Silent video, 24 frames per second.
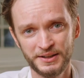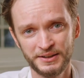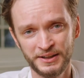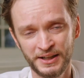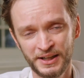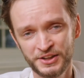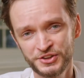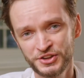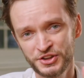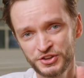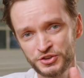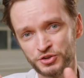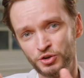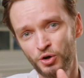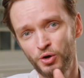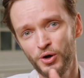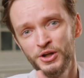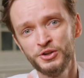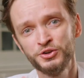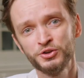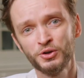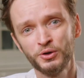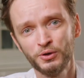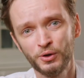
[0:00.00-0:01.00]
They're just not
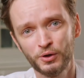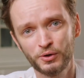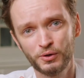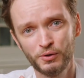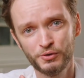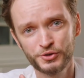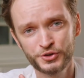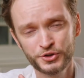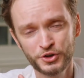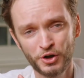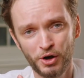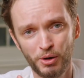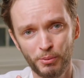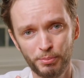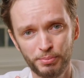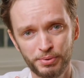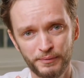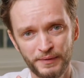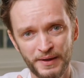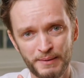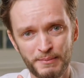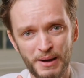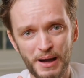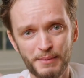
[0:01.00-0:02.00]
in your local
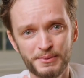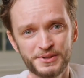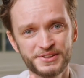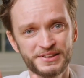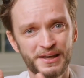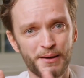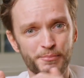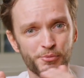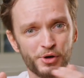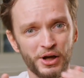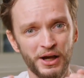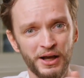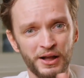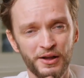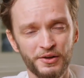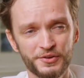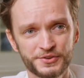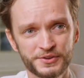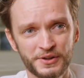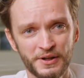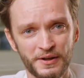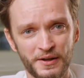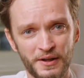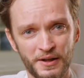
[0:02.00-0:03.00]
shop. They might be somewhere else.